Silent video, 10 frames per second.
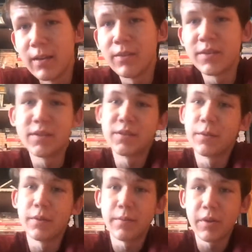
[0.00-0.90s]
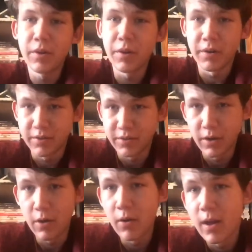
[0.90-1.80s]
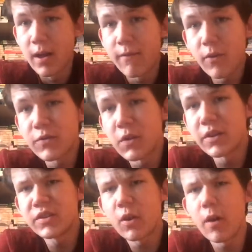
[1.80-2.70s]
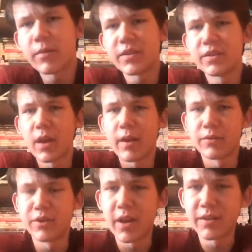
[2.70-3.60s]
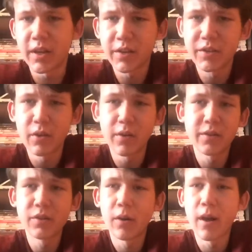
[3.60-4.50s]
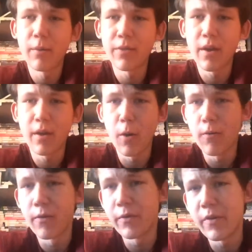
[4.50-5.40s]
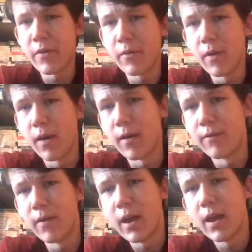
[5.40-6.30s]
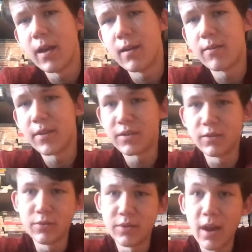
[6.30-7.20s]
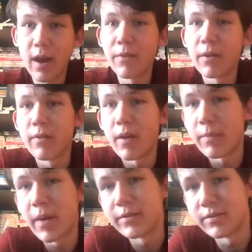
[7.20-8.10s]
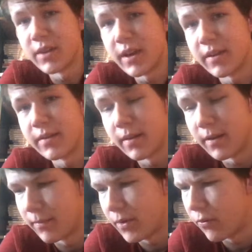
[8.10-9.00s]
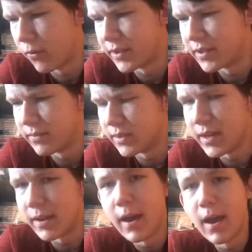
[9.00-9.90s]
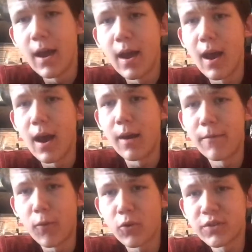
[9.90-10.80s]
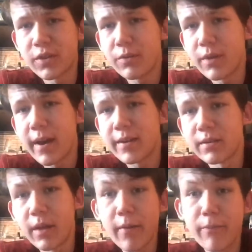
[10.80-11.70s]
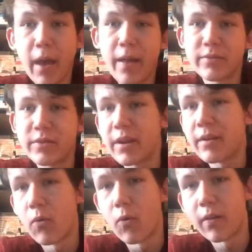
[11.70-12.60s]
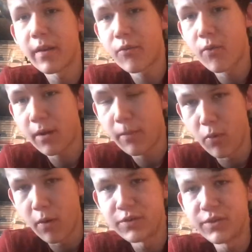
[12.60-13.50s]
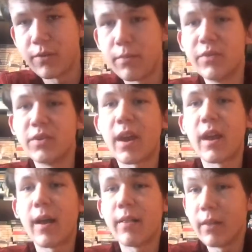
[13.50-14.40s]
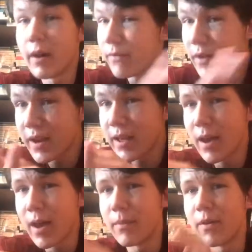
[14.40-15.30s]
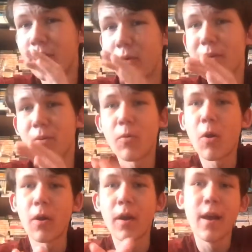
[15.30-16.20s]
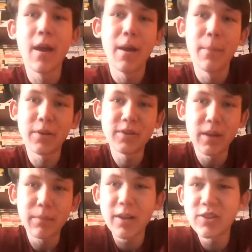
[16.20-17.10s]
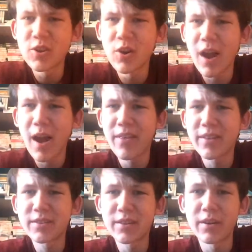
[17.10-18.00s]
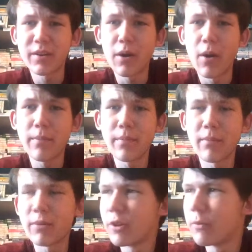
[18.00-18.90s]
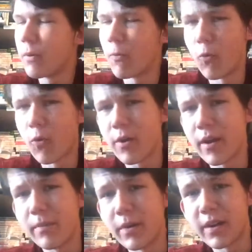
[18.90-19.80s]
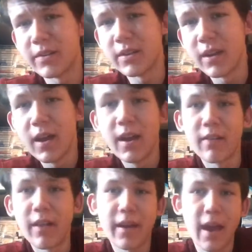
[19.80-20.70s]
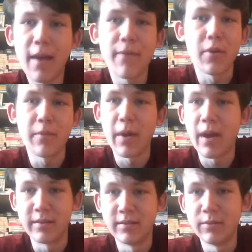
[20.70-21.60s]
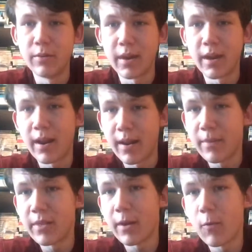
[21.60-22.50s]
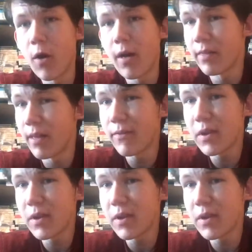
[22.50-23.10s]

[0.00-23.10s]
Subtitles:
this is going to be good. So first of all, let's start out with the style change. Let's start out with an overview of this new sound that a lot of bands are taking in 2017. Unfortunately, you guys, a lot of bands are taking a more electronic approach to their music, and I love EDM. Don't get me wrong, but it's just I'm not sure how that's gonna go. I'm a little bit worried because like every band's doing it, and I mean like while I love